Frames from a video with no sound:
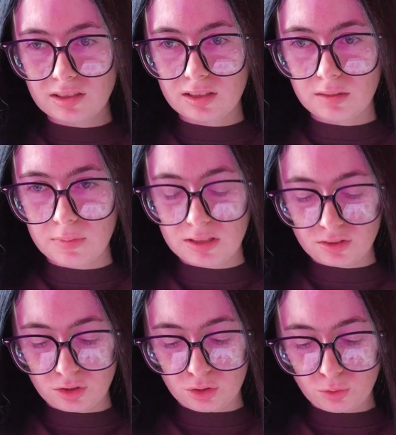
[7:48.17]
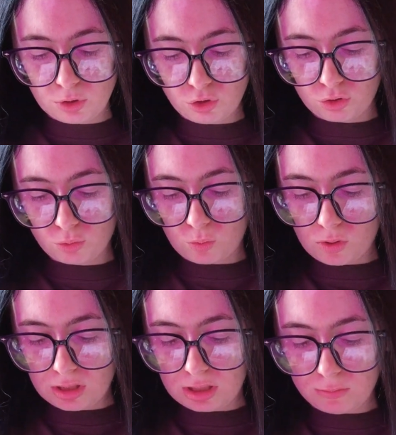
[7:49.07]
it going to be as cute with just
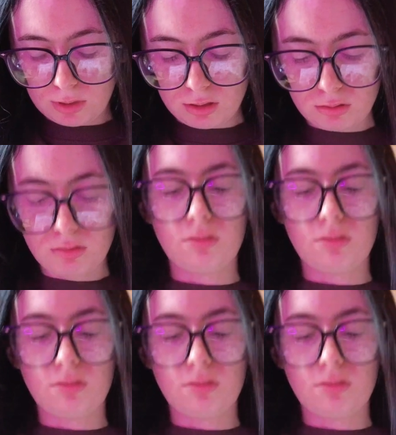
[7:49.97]
1 in the middle?